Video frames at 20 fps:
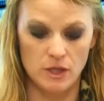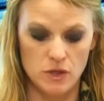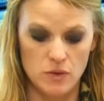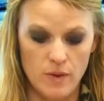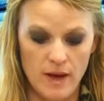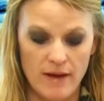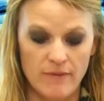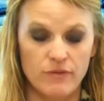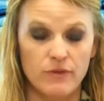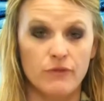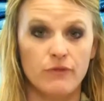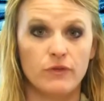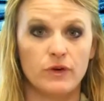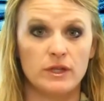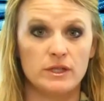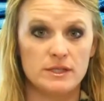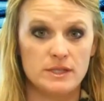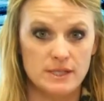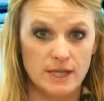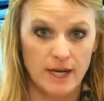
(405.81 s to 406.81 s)
you have the
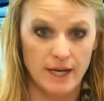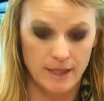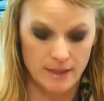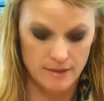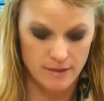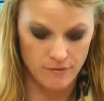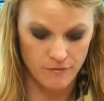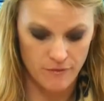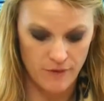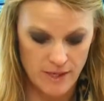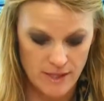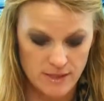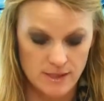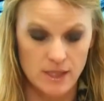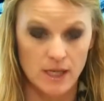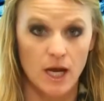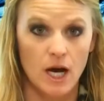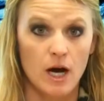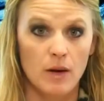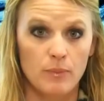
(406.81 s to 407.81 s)
front side
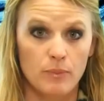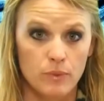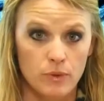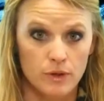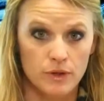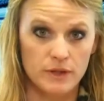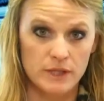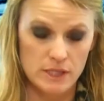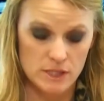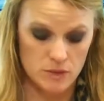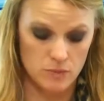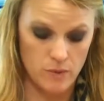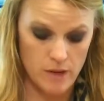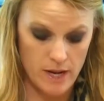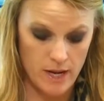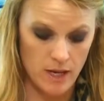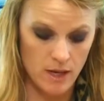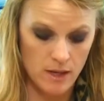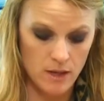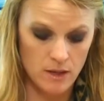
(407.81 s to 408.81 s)
facing upward this
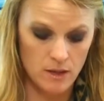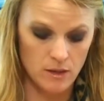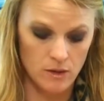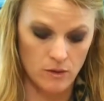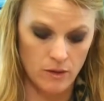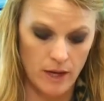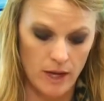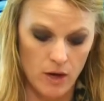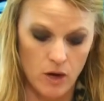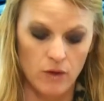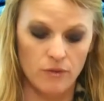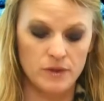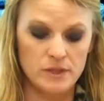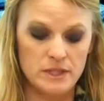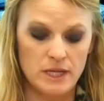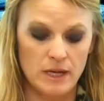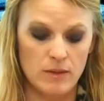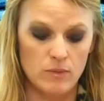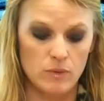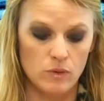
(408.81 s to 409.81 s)
way, okay, on the
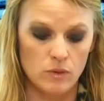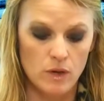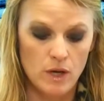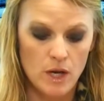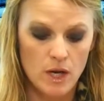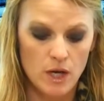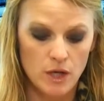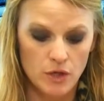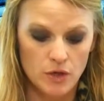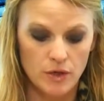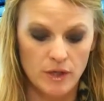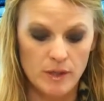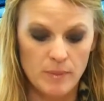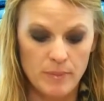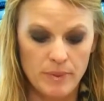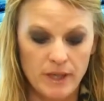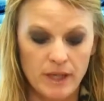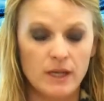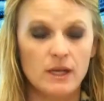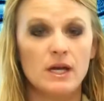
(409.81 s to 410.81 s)
table, you're going to
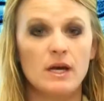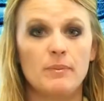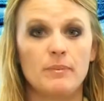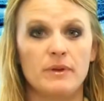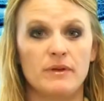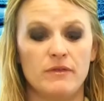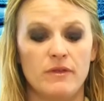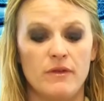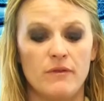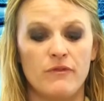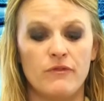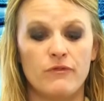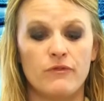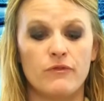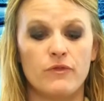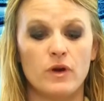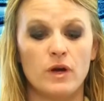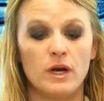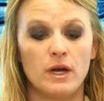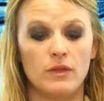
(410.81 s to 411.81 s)
pick it up and the
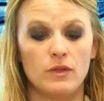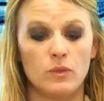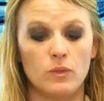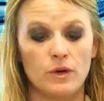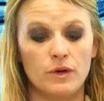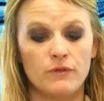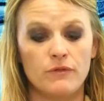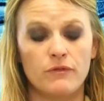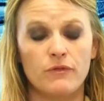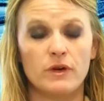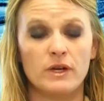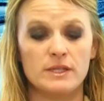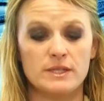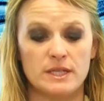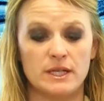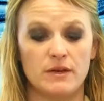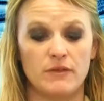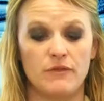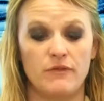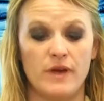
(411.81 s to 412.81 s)
front, the word front's
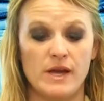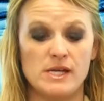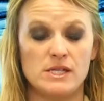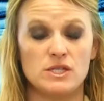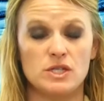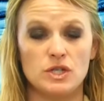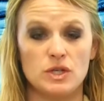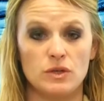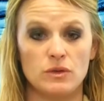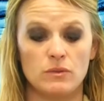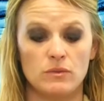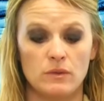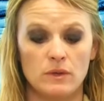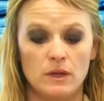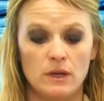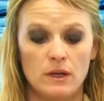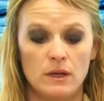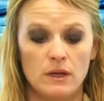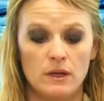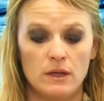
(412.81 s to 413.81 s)
going to face you.
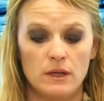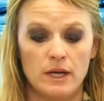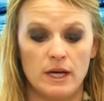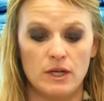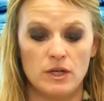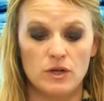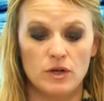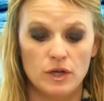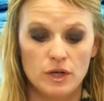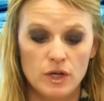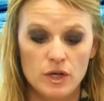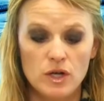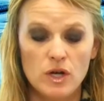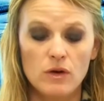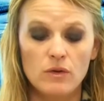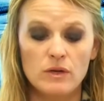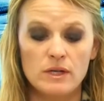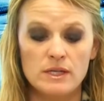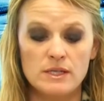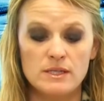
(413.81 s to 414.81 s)
Now you're going to
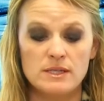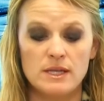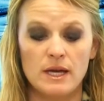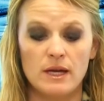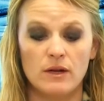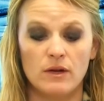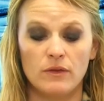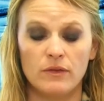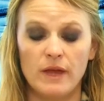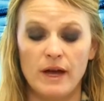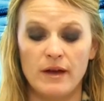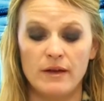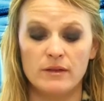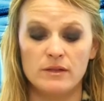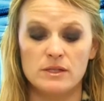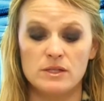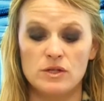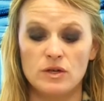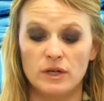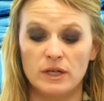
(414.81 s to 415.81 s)
notice that on that,
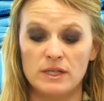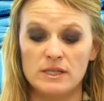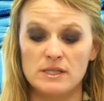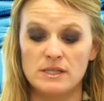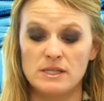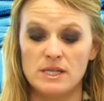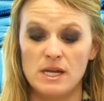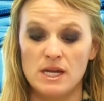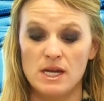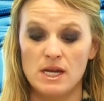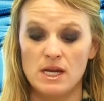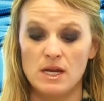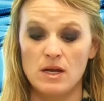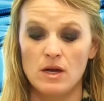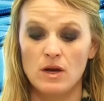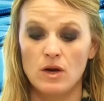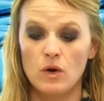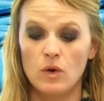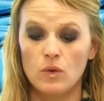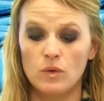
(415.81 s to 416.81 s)
you're going to see
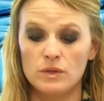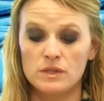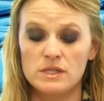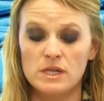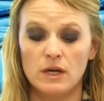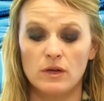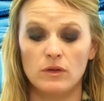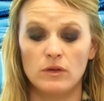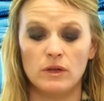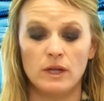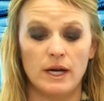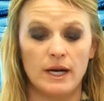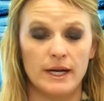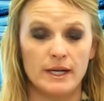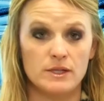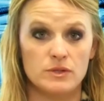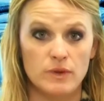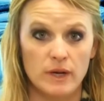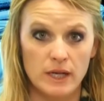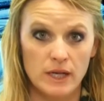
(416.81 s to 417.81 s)
horizontal
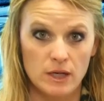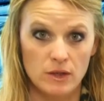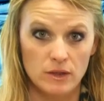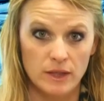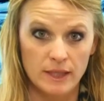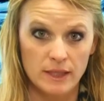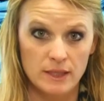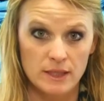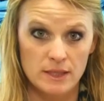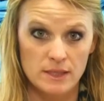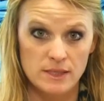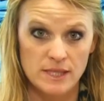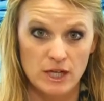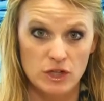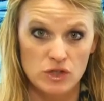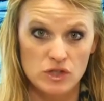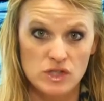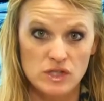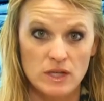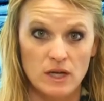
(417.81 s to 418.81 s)
lines right here like this that
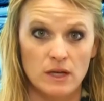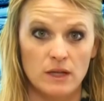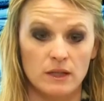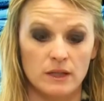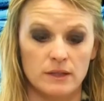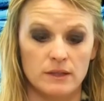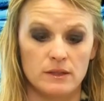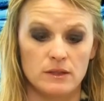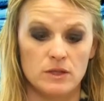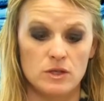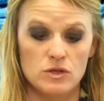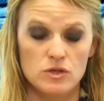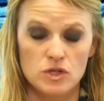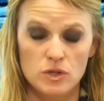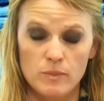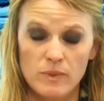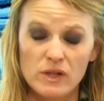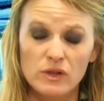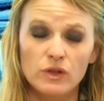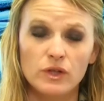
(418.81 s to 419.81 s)
are solid. You
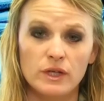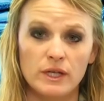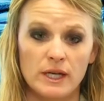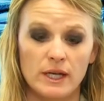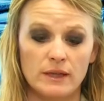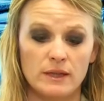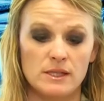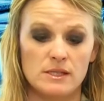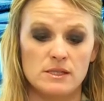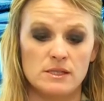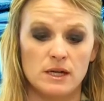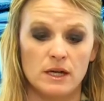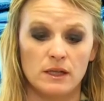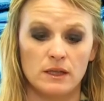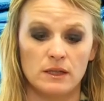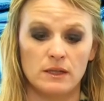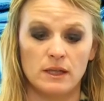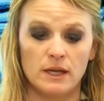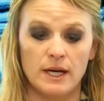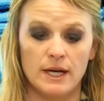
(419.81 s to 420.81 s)
should be looking at these
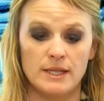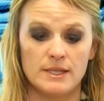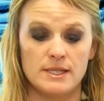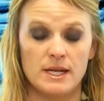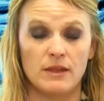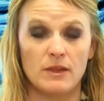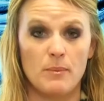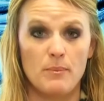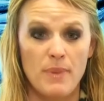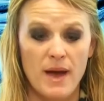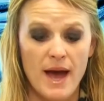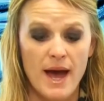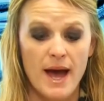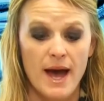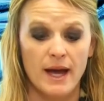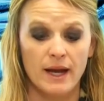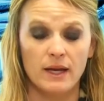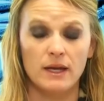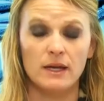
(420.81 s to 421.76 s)
solid lines. Now the back